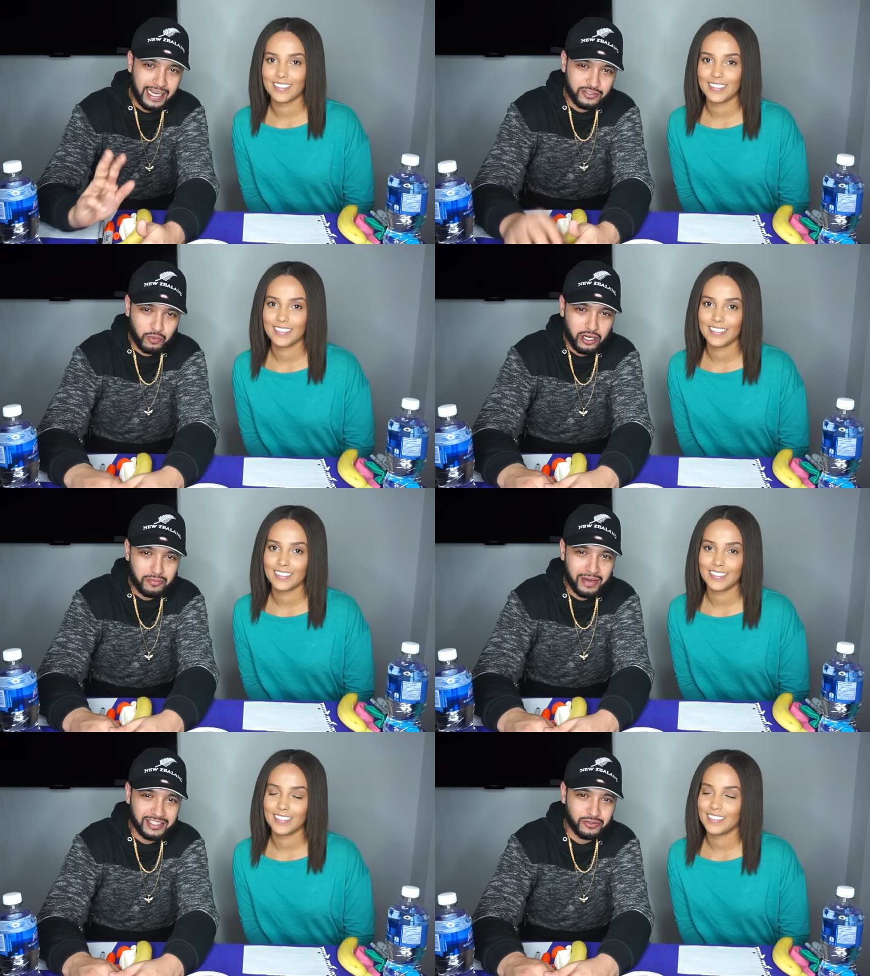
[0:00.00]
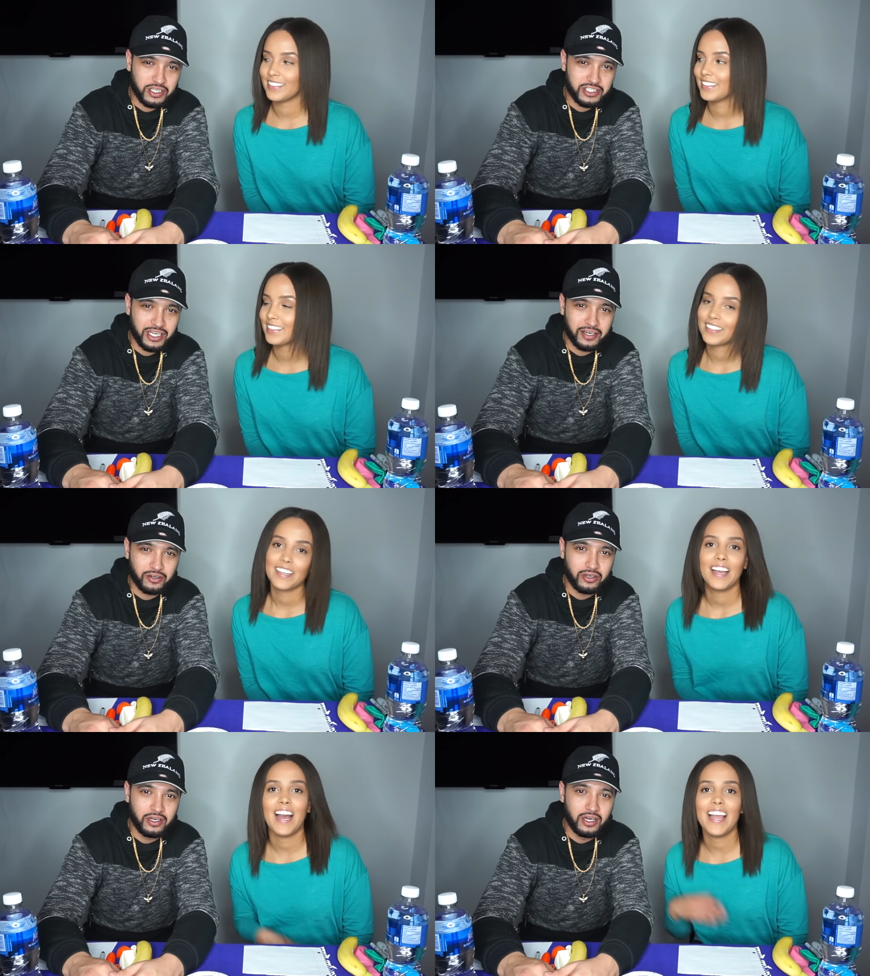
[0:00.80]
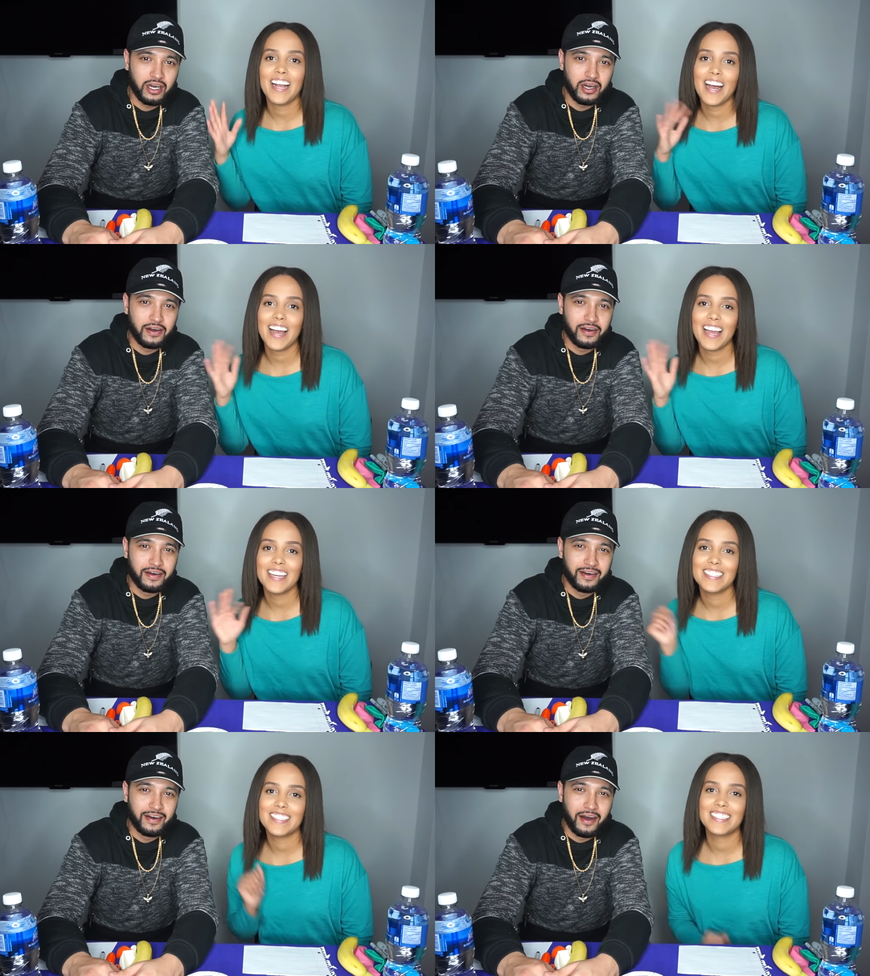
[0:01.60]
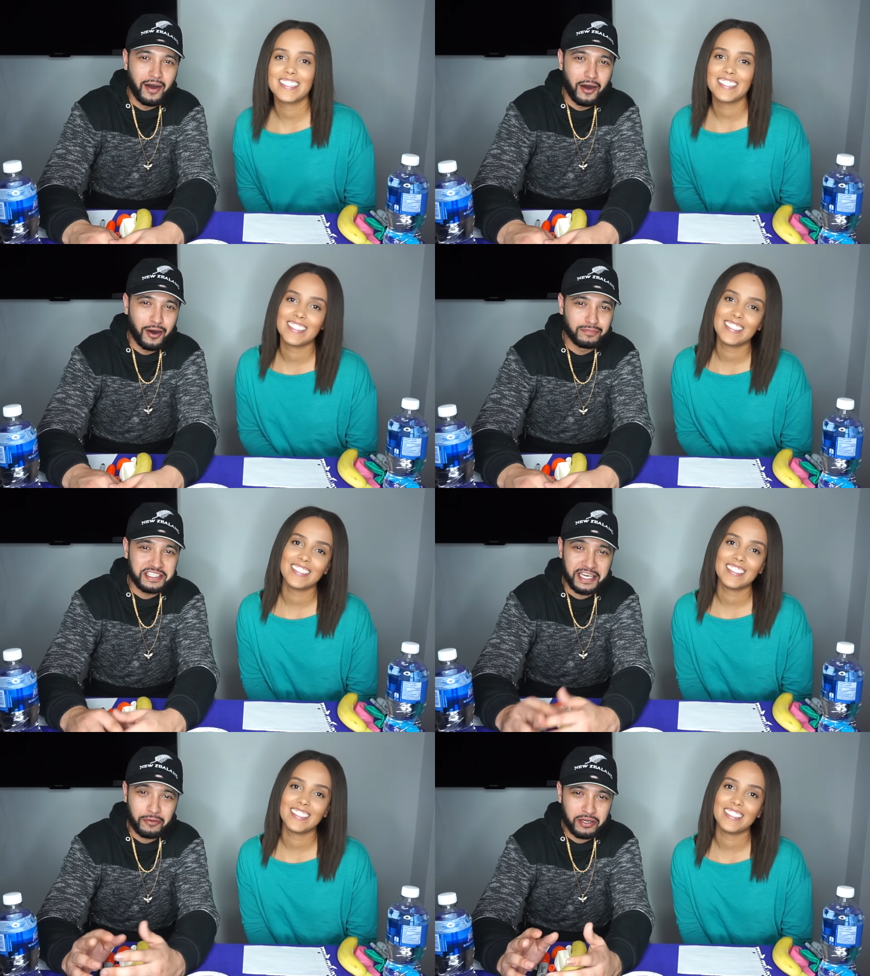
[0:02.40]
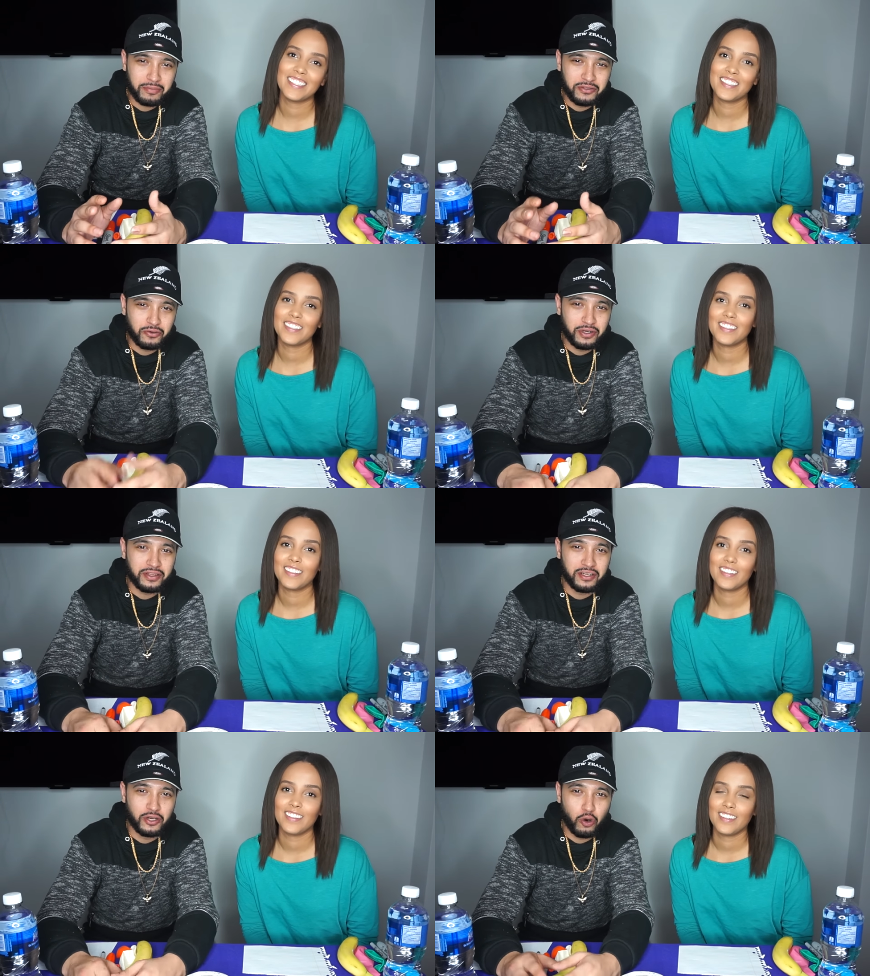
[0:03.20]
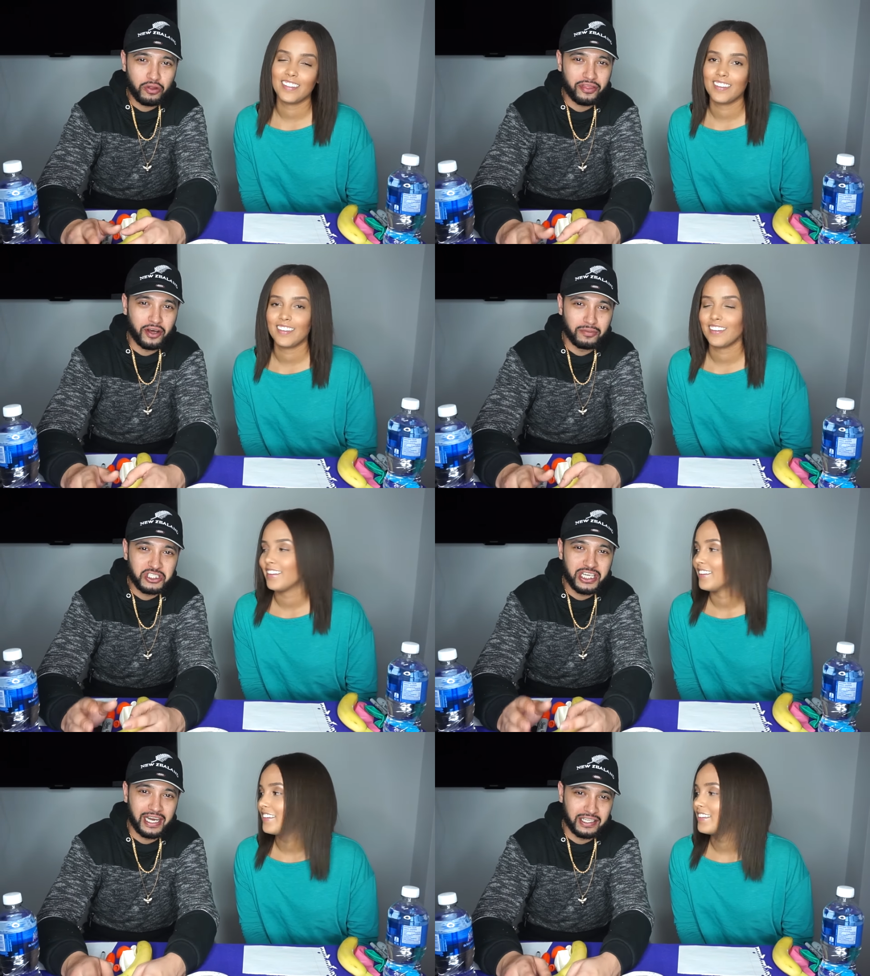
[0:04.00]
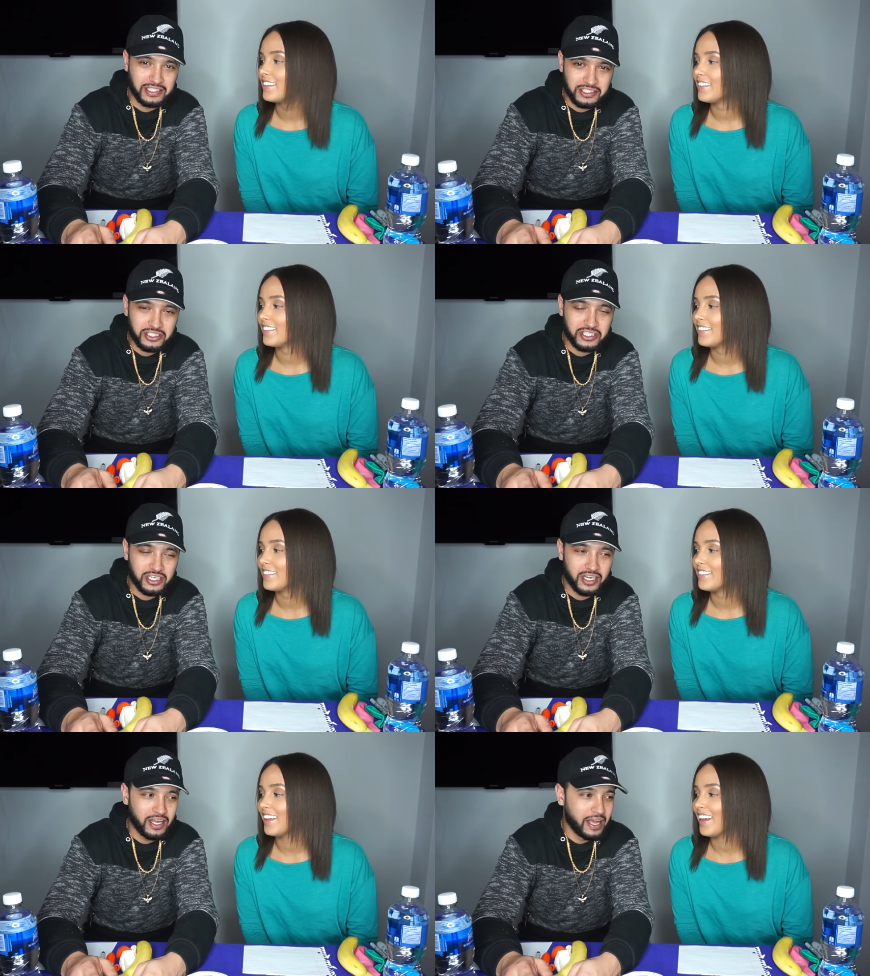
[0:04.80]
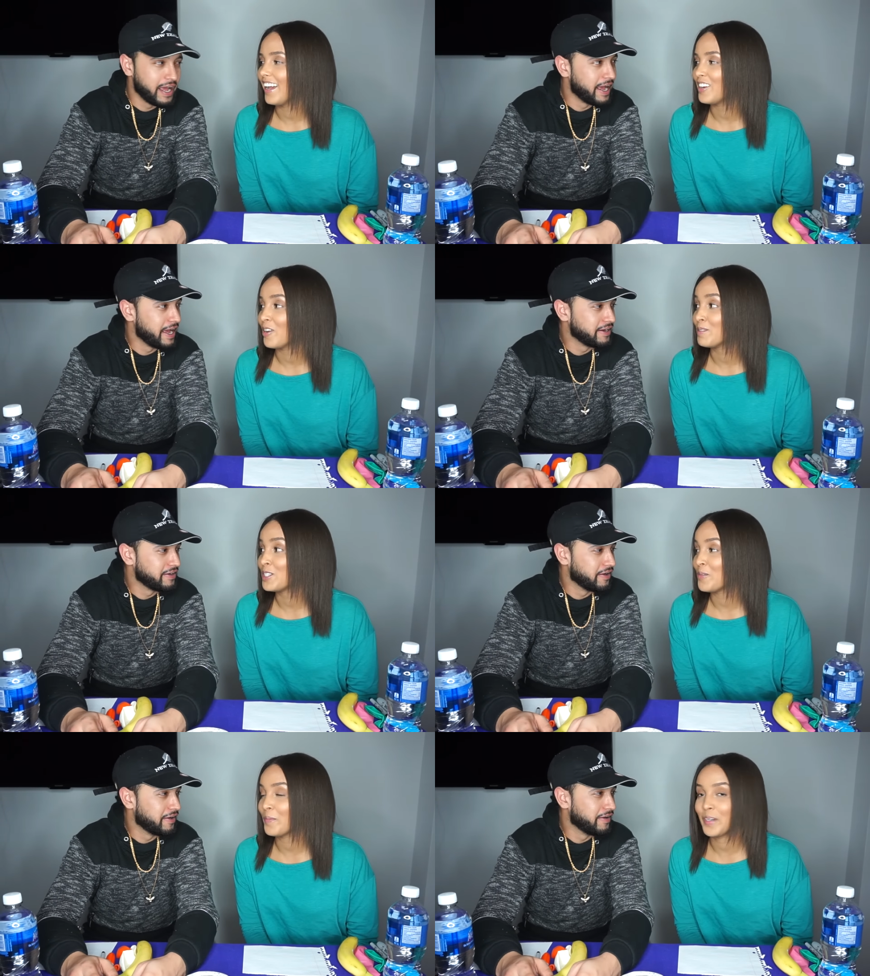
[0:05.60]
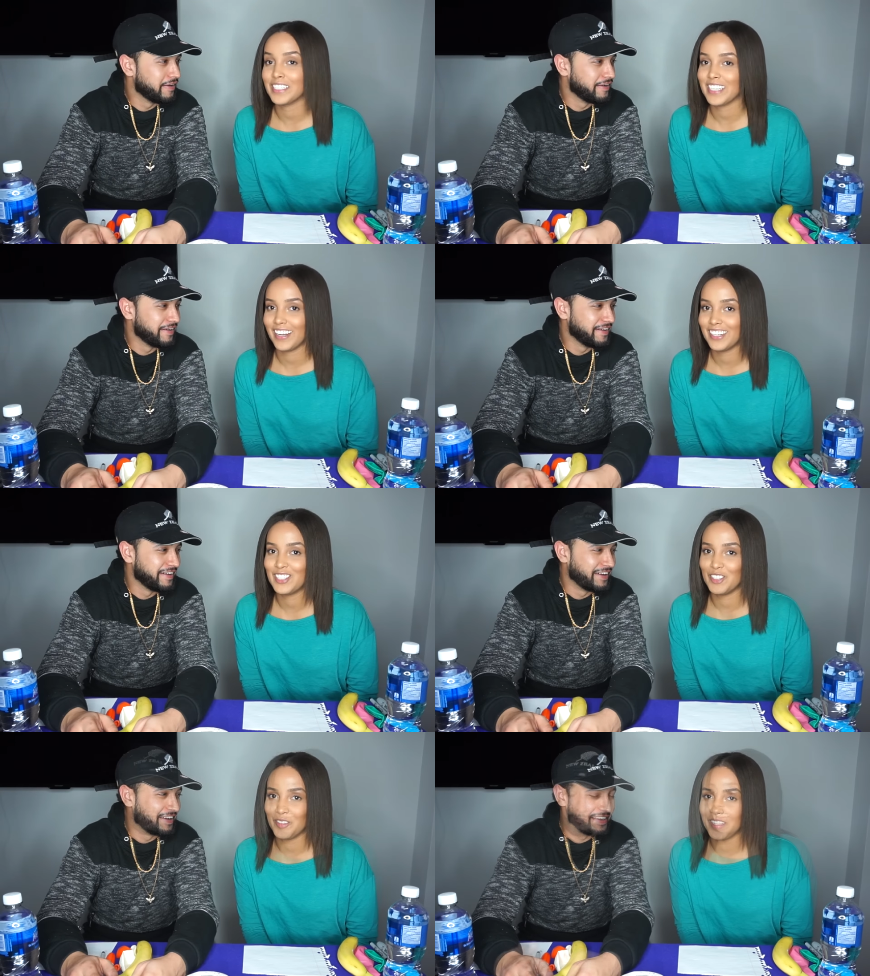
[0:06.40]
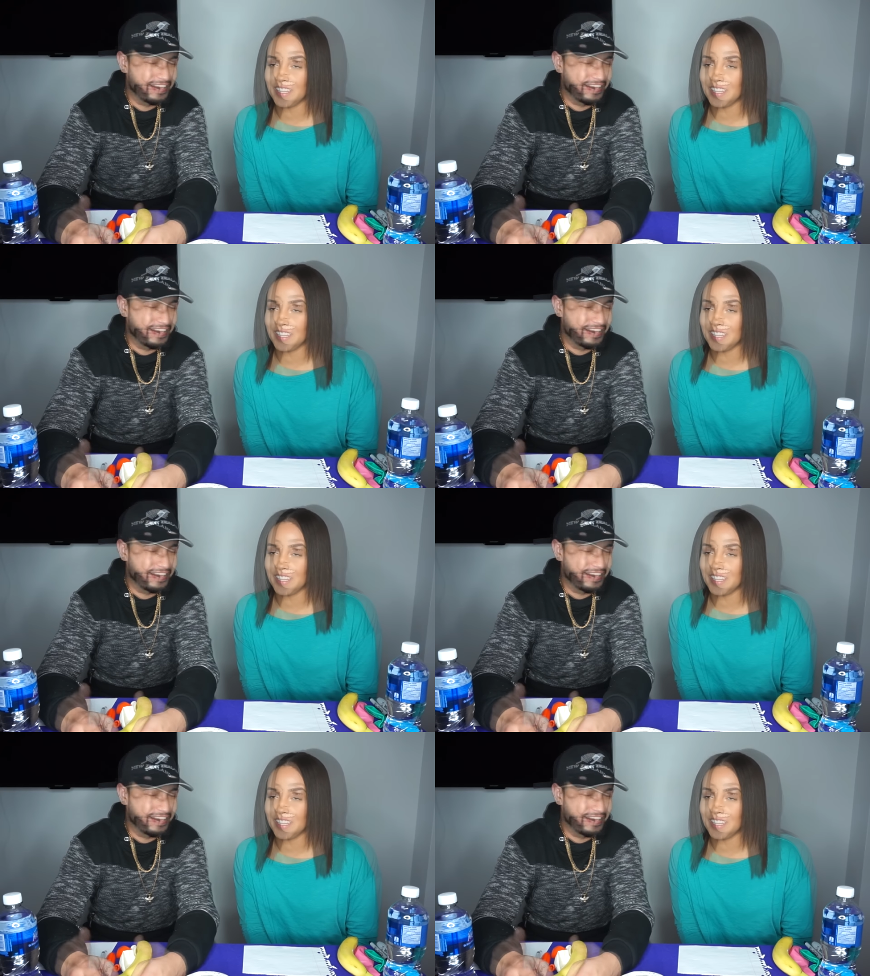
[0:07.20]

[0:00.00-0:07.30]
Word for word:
Speaker 1: guys, welcome back to our channel.
Speaker 2: Hi guys.
Speaker 1: Um, today we're gonna be doing the no thumb challenge.
Speaker 2: And I'm super excited to do this.